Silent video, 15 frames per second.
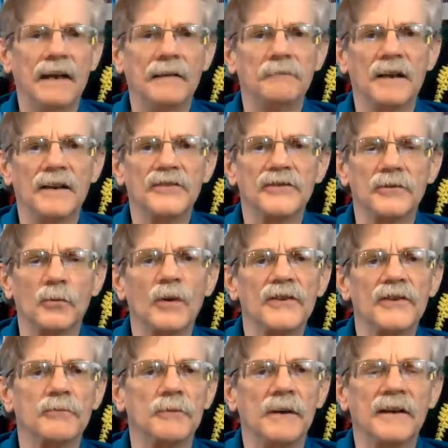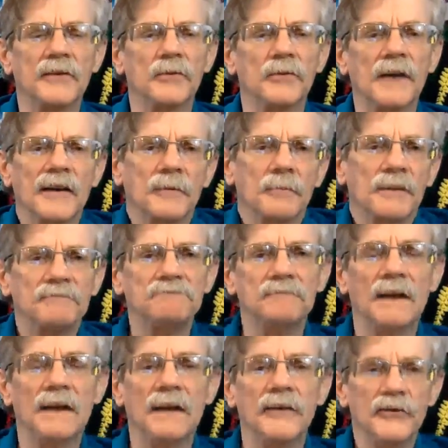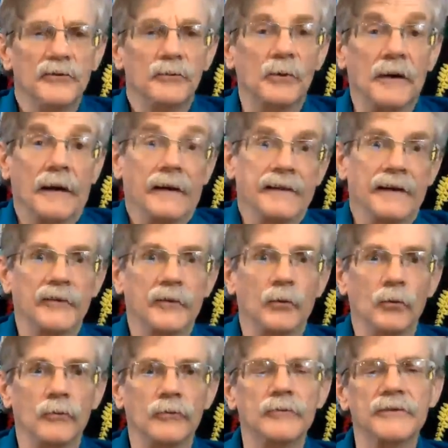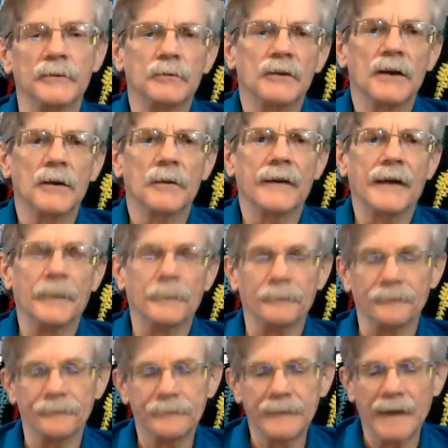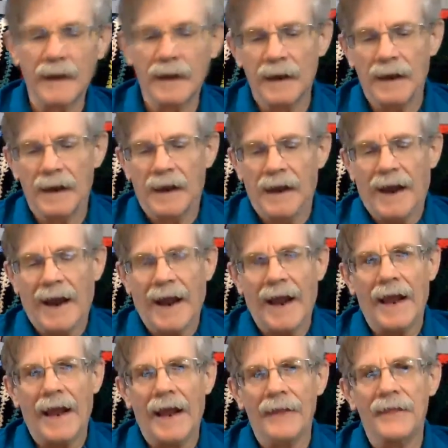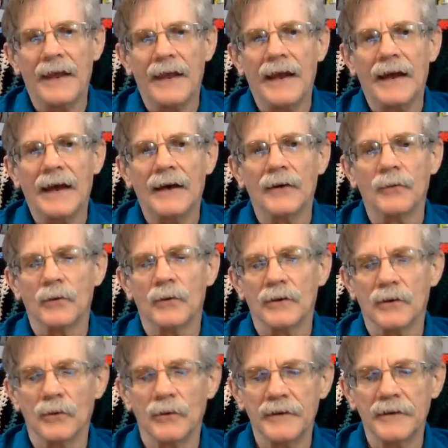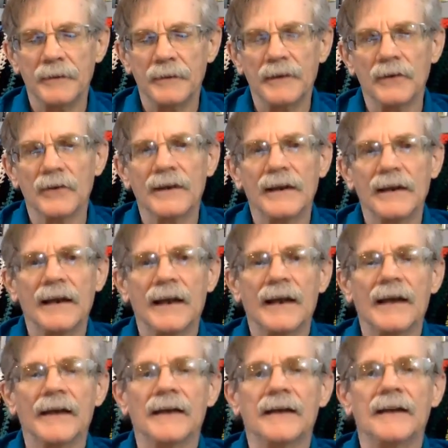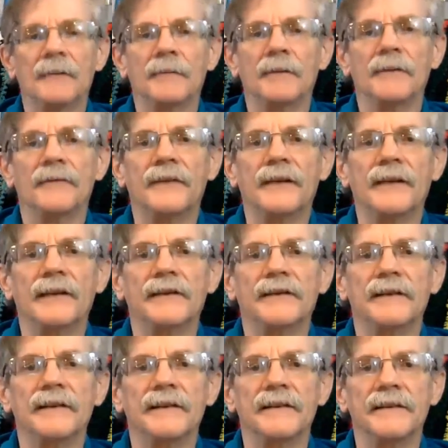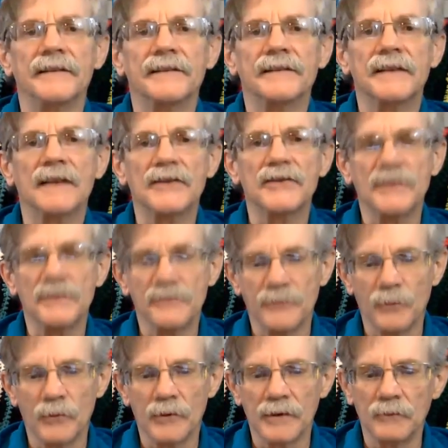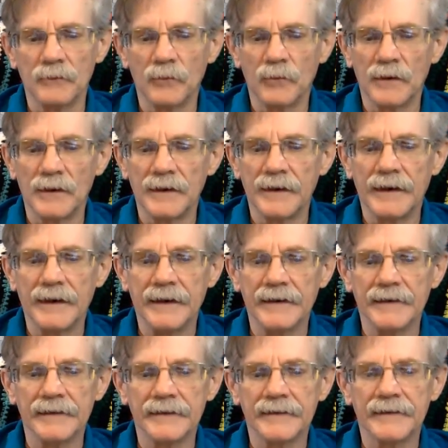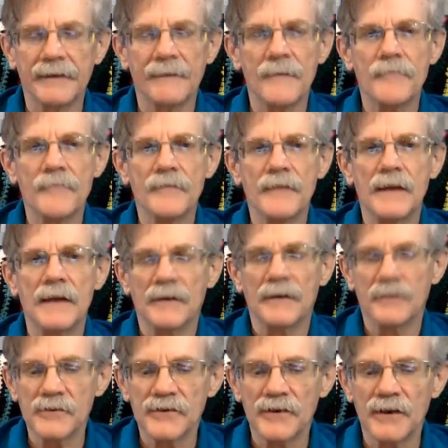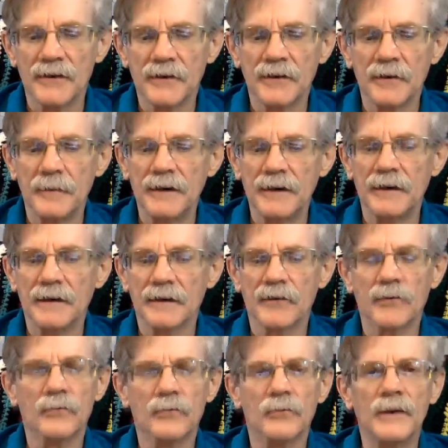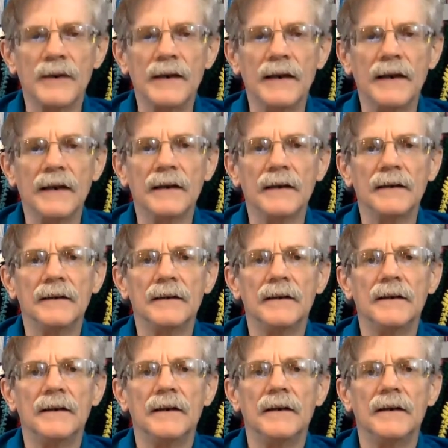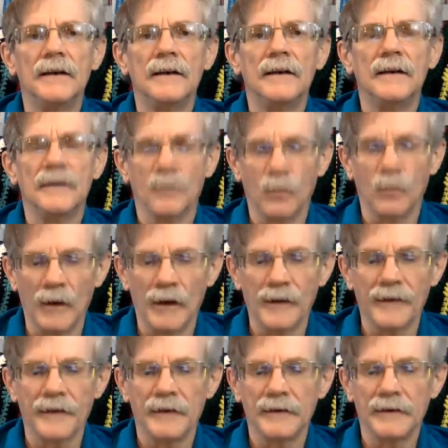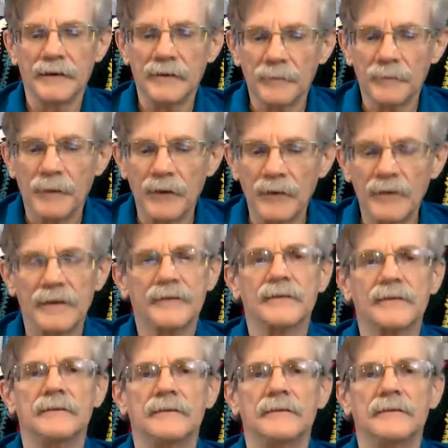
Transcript: Not sure which would be correct, but news aware-nigh sounds cooler, so we'll go with that. And then we're going to be looking at a couple of things in the discussion forum. One is, first off, you're going to be agreeing with your opponents.